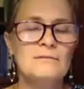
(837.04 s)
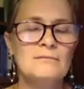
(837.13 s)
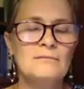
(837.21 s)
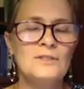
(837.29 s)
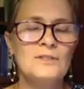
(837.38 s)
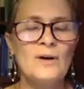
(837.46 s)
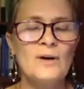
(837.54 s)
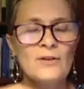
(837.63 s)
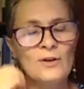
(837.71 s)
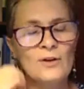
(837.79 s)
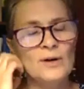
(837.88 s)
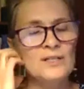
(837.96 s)
You either go
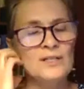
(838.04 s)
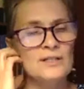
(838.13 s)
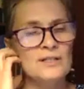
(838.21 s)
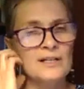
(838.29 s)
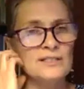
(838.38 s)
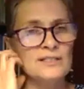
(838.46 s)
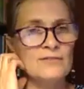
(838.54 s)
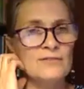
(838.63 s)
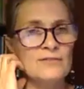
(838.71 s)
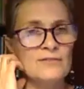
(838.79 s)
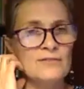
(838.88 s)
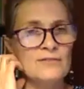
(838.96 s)
on to the next
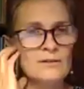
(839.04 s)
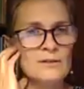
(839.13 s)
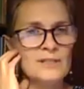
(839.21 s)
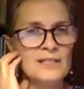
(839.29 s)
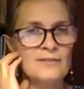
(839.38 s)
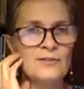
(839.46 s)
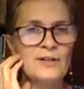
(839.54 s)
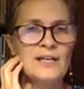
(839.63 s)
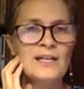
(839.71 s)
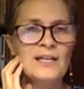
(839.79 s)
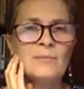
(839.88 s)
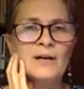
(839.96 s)
adventure, completely
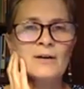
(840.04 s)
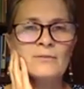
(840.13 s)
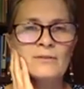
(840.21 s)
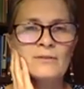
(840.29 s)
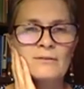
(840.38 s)
forgetting about